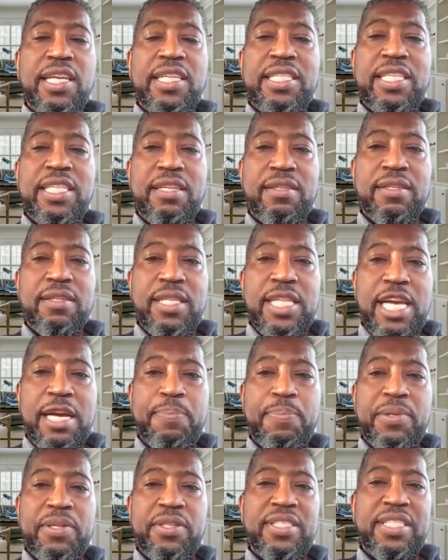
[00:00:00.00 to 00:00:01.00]
dear
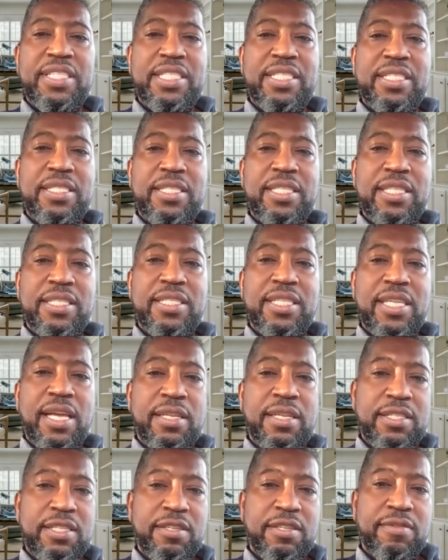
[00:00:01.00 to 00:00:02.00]
leopards
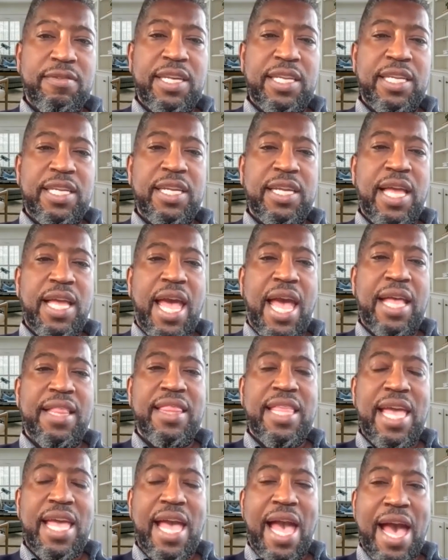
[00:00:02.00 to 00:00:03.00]
disintegrating at
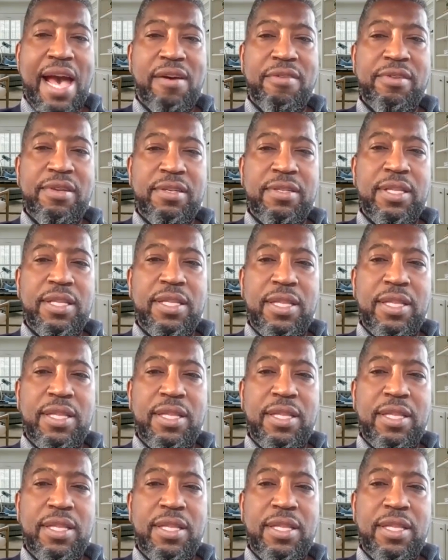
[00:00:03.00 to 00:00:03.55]
the outer